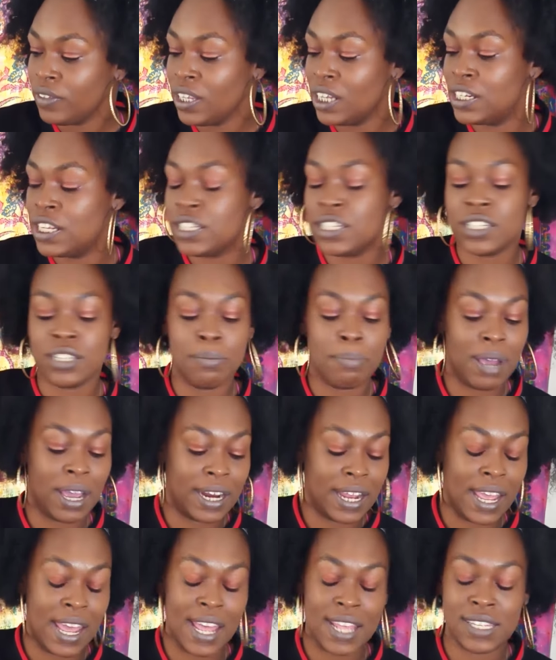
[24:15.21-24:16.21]
this is
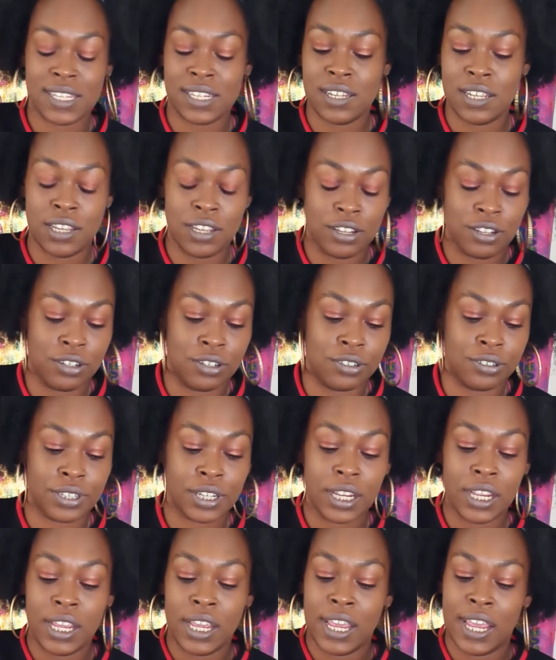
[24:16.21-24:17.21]
somebody that hasn't healed
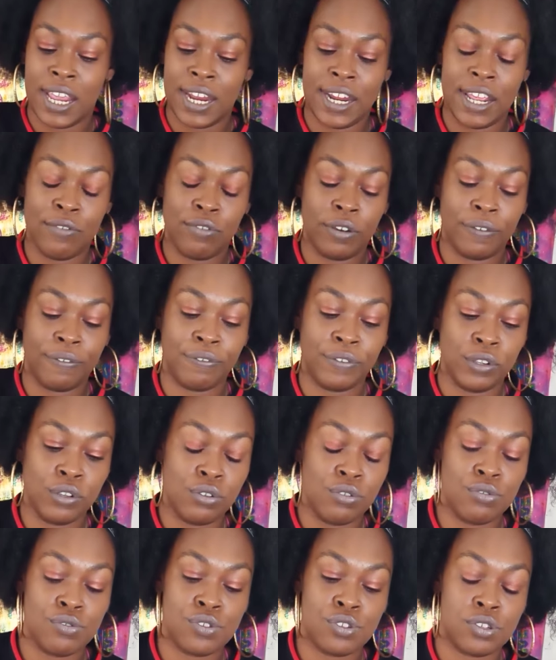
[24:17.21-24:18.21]
and they
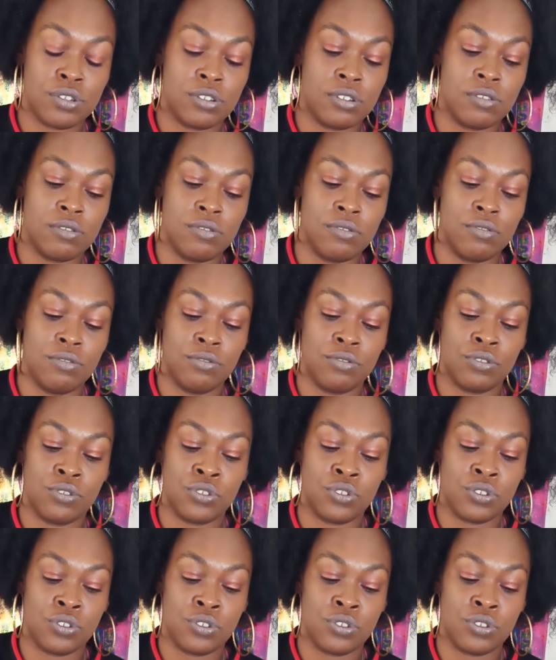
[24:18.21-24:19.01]
refuse to